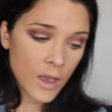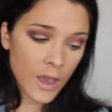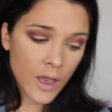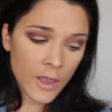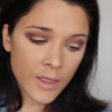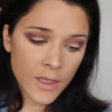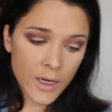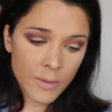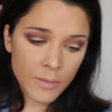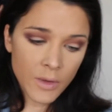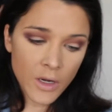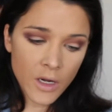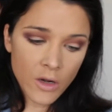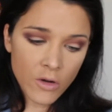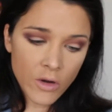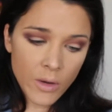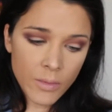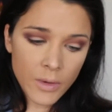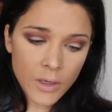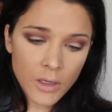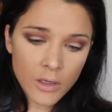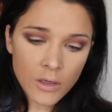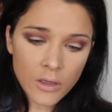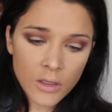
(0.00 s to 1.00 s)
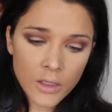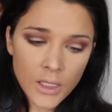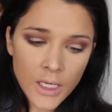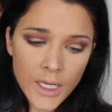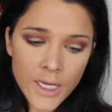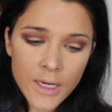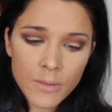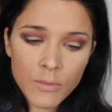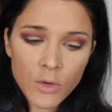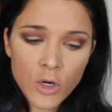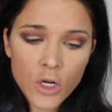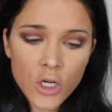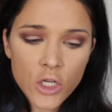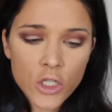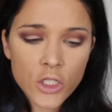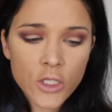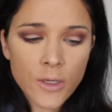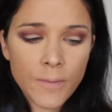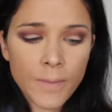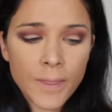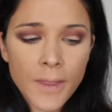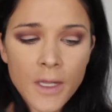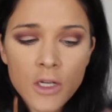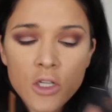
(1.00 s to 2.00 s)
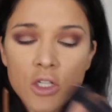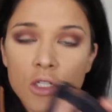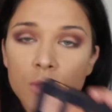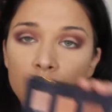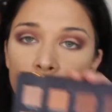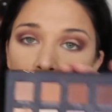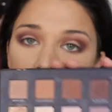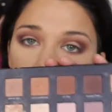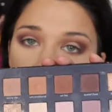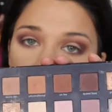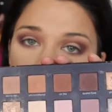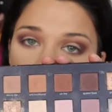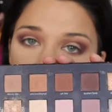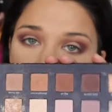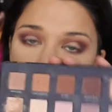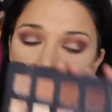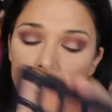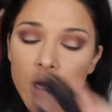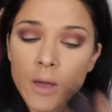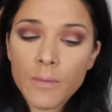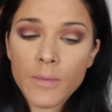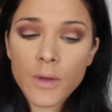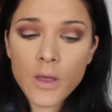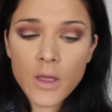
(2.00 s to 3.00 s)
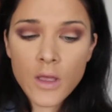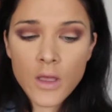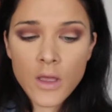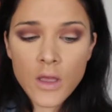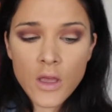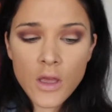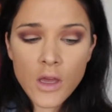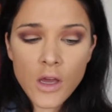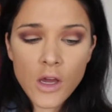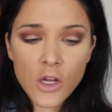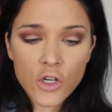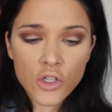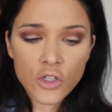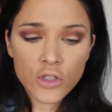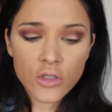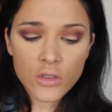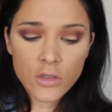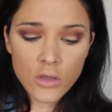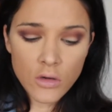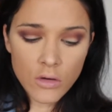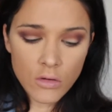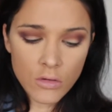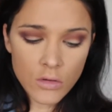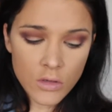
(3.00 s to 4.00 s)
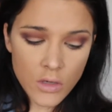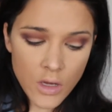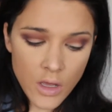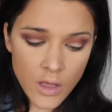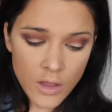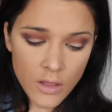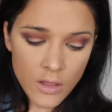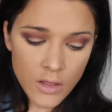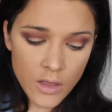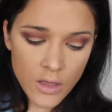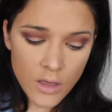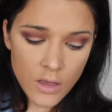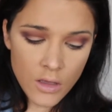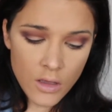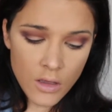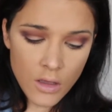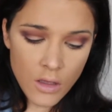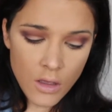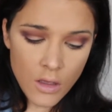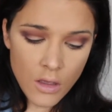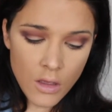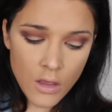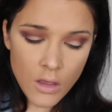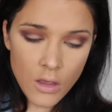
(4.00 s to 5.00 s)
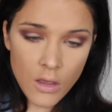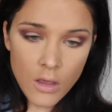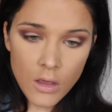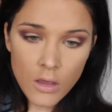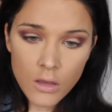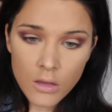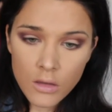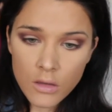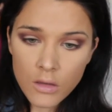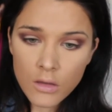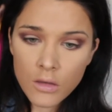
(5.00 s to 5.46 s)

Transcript: And then I'm going to grab a clean brush and just put my Tribe just on the